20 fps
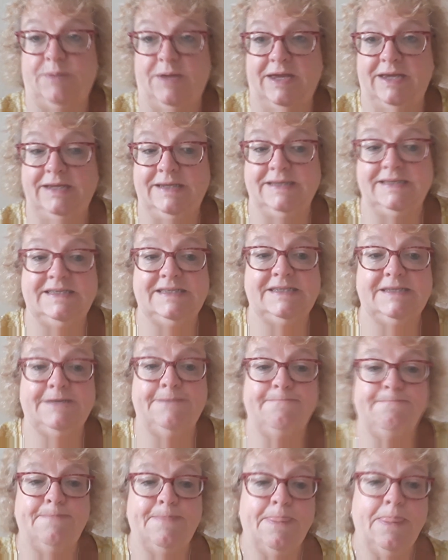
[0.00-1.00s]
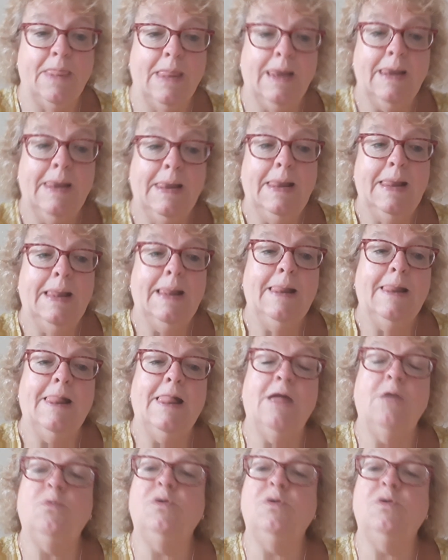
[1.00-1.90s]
base uh,